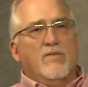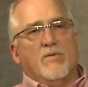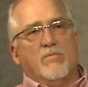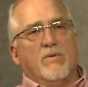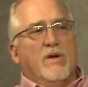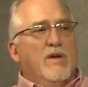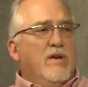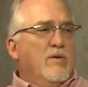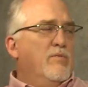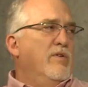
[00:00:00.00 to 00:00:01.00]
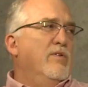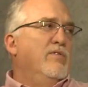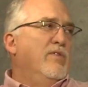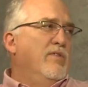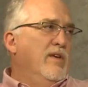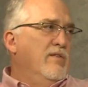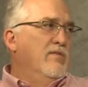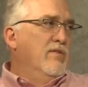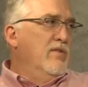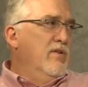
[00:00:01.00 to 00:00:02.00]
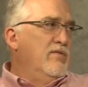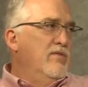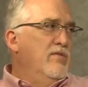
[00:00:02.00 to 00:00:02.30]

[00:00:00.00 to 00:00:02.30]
help reduce the things that are costing